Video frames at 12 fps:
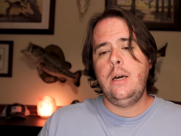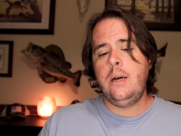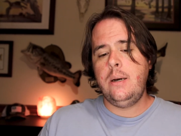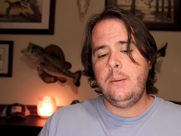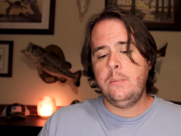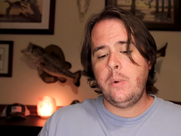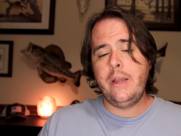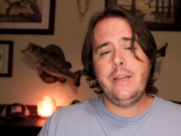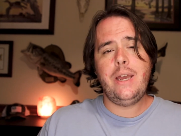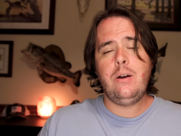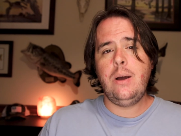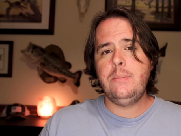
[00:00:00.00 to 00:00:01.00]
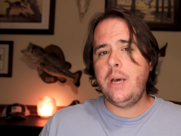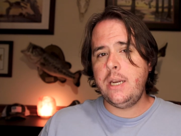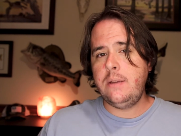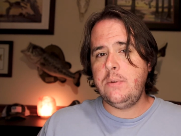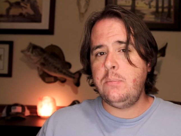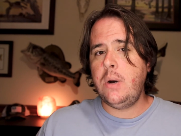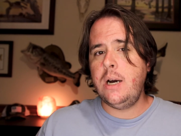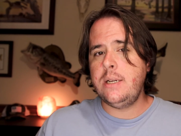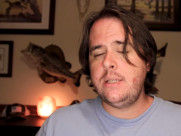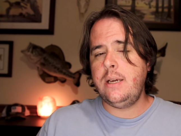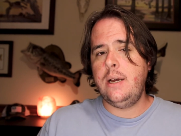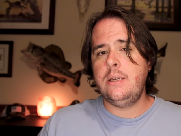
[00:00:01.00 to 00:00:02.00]
Right now, I'm not even
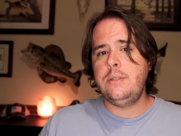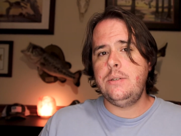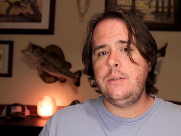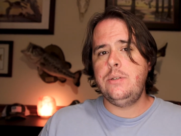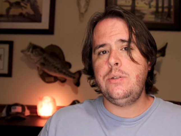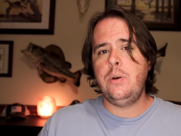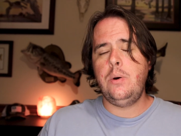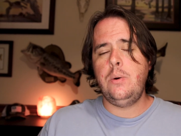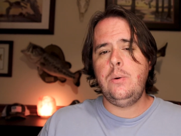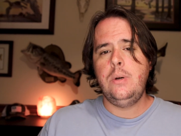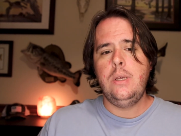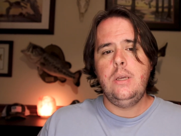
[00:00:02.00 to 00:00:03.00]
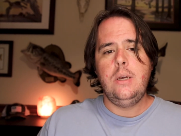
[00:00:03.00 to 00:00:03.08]
monetized, so